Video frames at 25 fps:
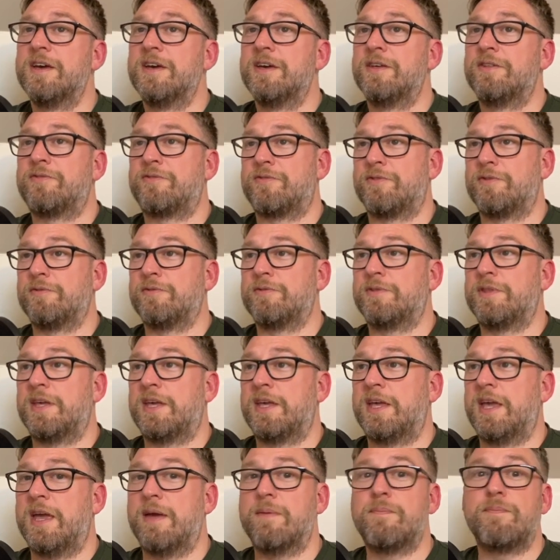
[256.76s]
through
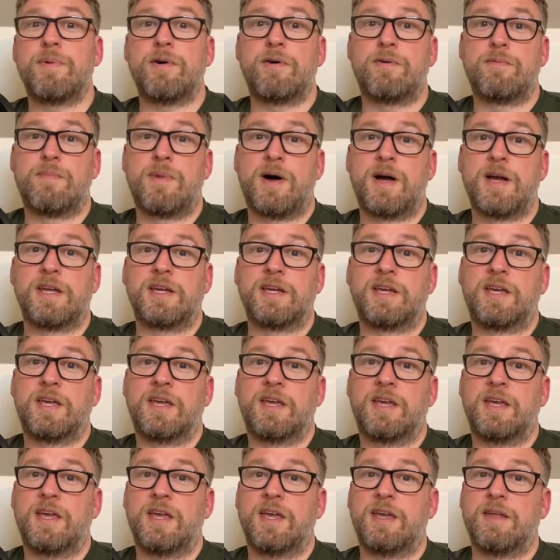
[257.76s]
the inbuilt
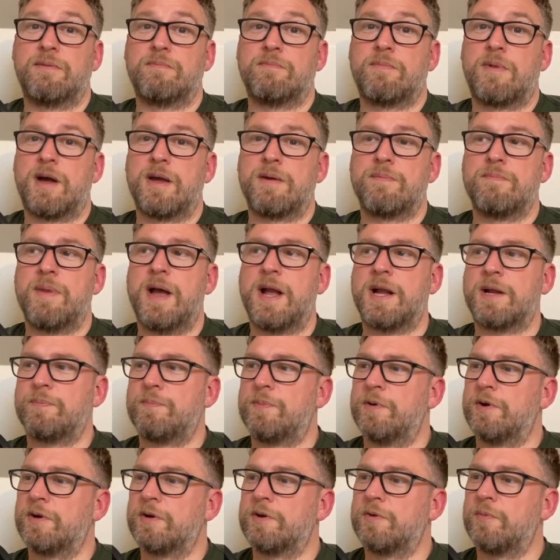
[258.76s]
mic in my
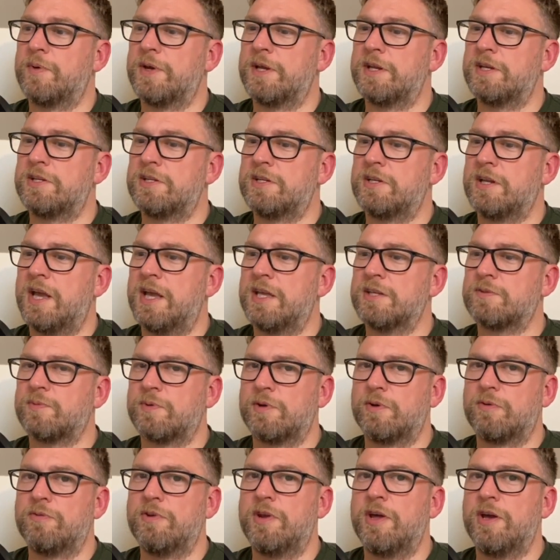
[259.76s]
MacBook, which, as
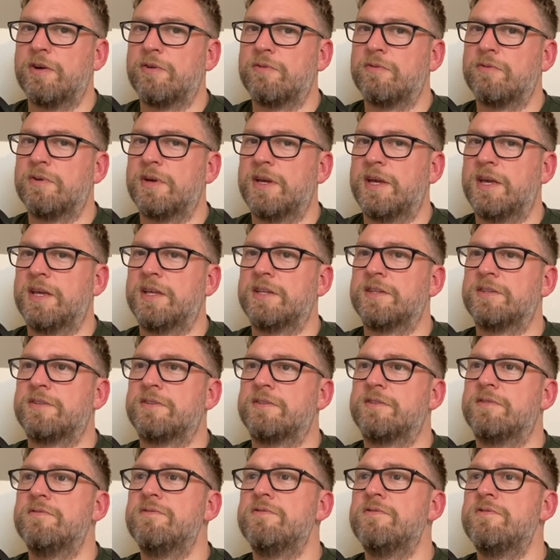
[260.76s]
we all know,
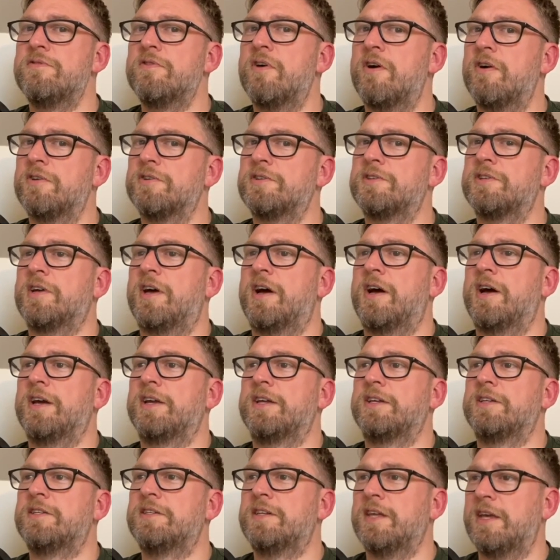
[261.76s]
is not
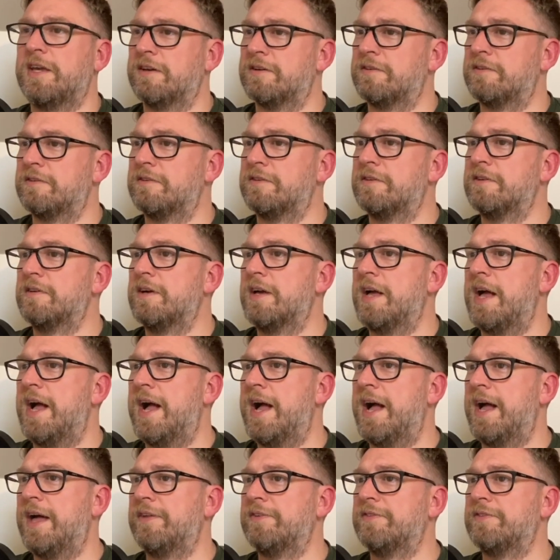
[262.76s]
ideal.
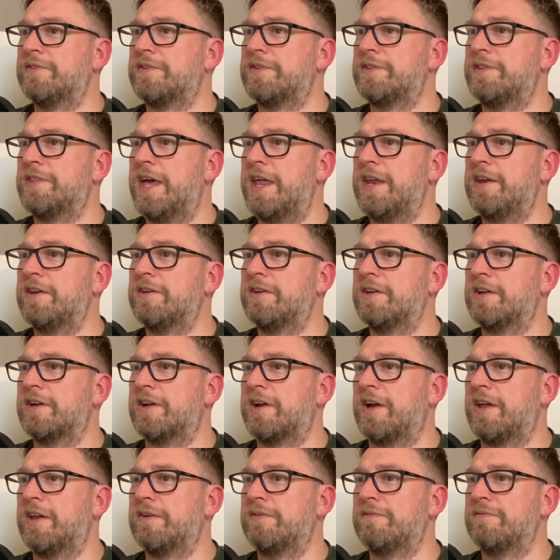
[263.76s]
And then,
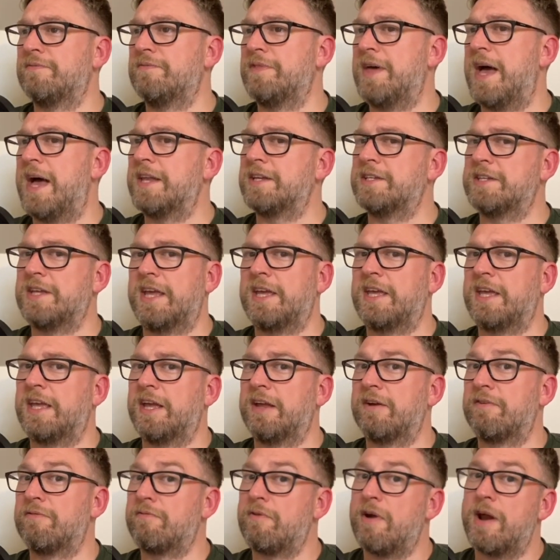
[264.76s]
kind of, that taking
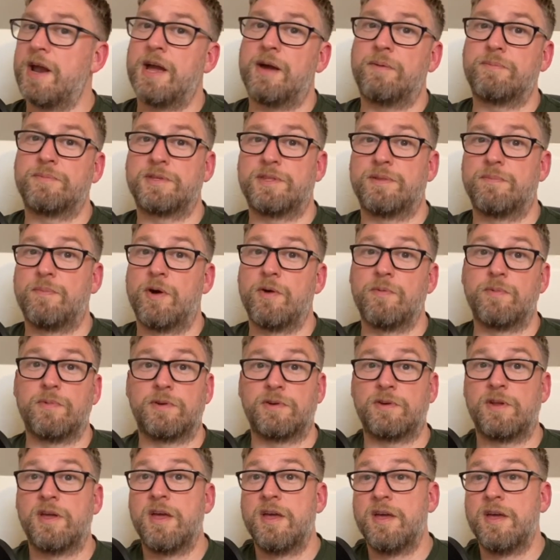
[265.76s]
it right up to the moment